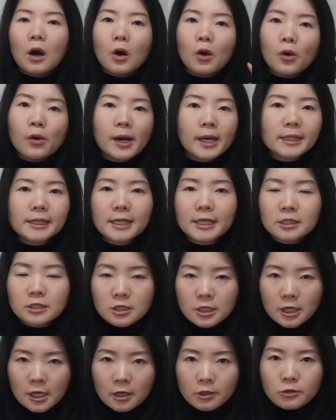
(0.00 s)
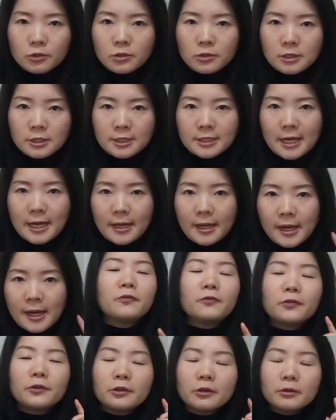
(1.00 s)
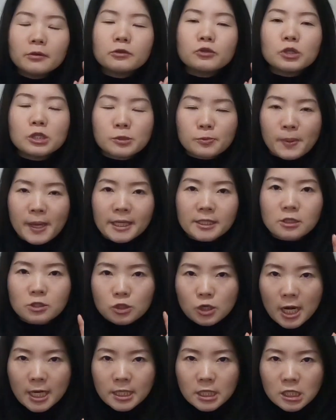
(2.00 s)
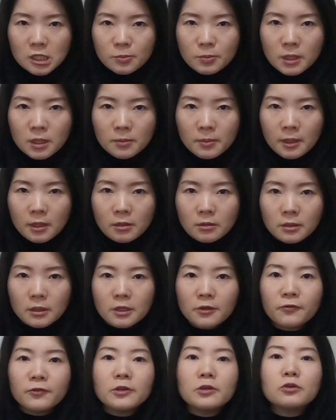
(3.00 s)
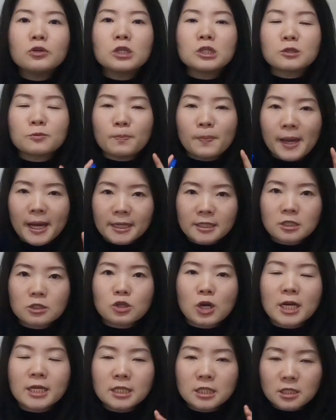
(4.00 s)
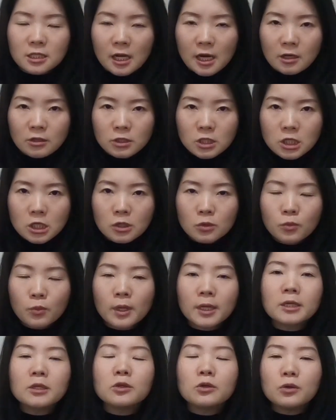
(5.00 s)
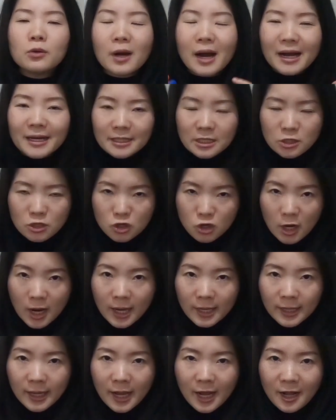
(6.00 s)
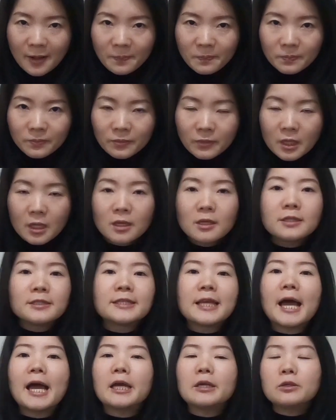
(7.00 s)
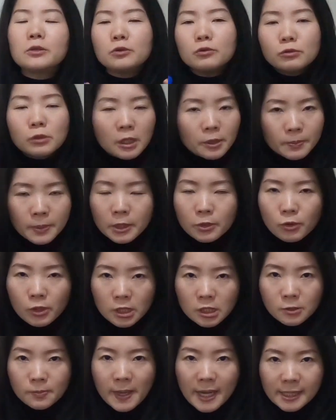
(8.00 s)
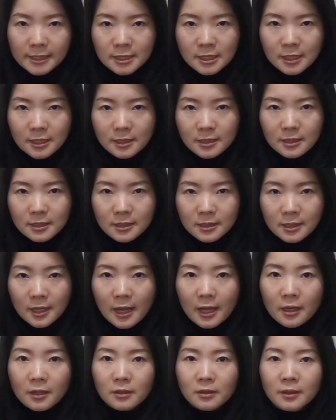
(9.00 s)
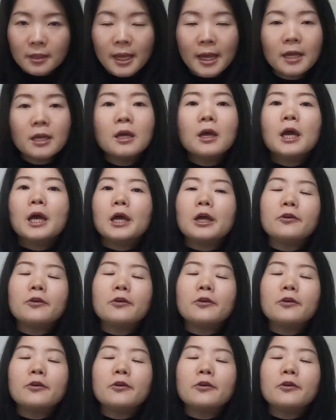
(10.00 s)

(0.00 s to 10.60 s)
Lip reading: All I can tell you is that if you respect Chinese people, if you respect Chinese culture when you are in China, then you will be respected. Yeah, okay?